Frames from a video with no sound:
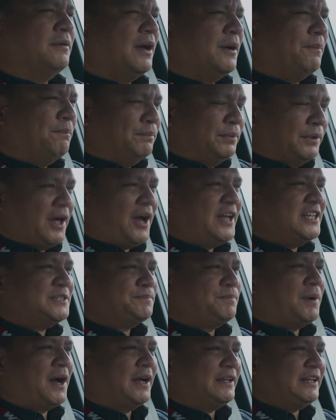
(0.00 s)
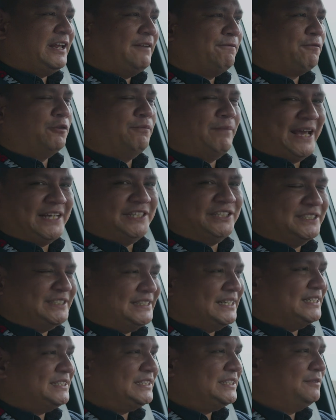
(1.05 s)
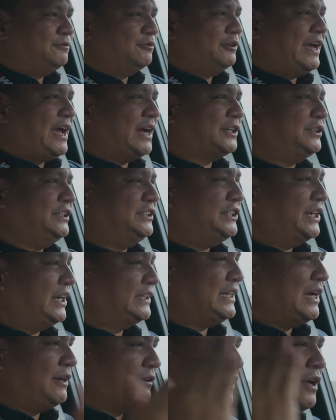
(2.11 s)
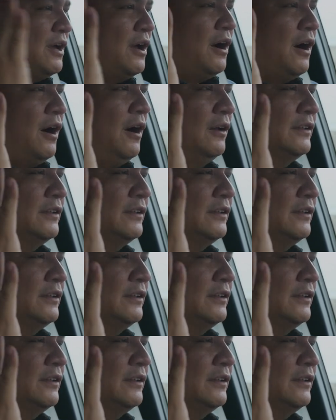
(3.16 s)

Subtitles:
blind spot information system where it actually checks out all